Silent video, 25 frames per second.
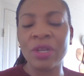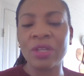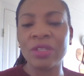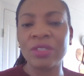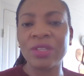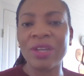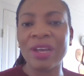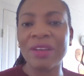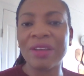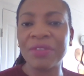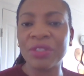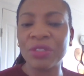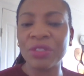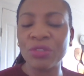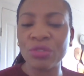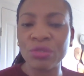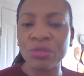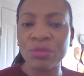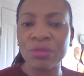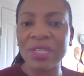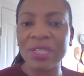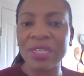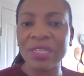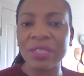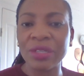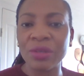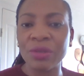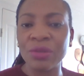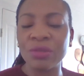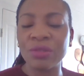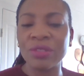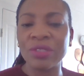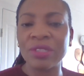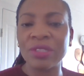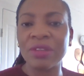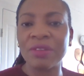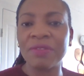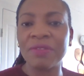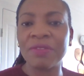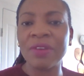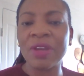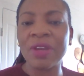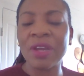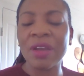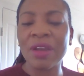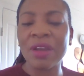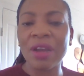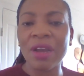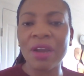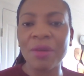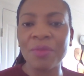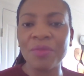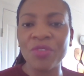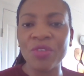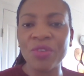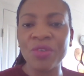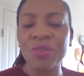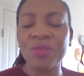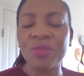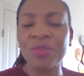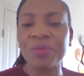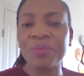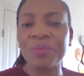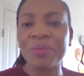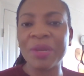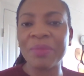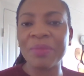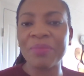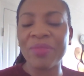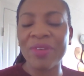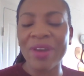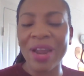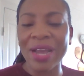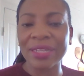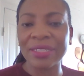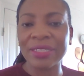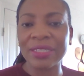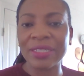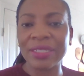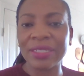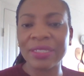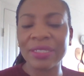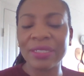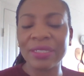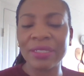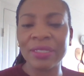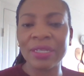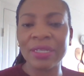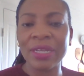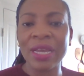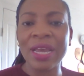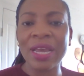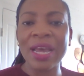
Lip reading: So having truly inclusive recruitment practices.